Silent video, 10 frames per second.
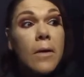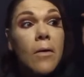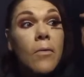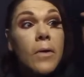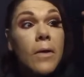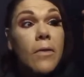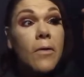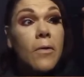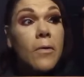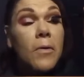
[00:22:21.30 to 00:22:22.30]
okay,
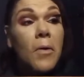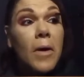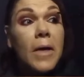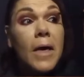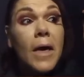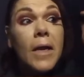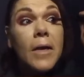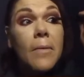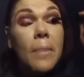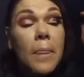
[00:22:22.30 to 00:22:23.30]
there you go. I got
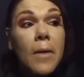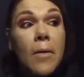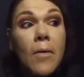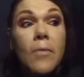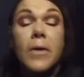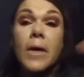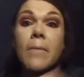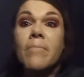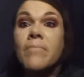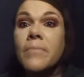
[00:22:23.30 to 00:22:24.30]
it. Okay,
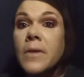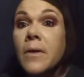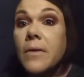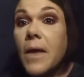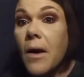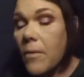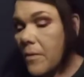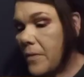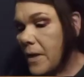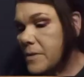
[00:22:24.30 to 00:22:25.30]
now
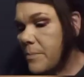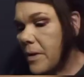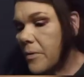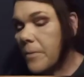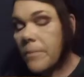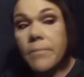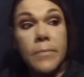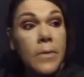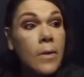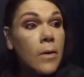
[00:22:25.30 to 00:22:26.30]
that's better.
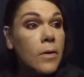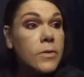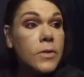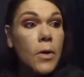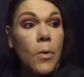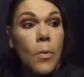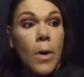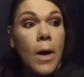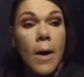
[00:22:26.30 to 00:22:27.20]
So,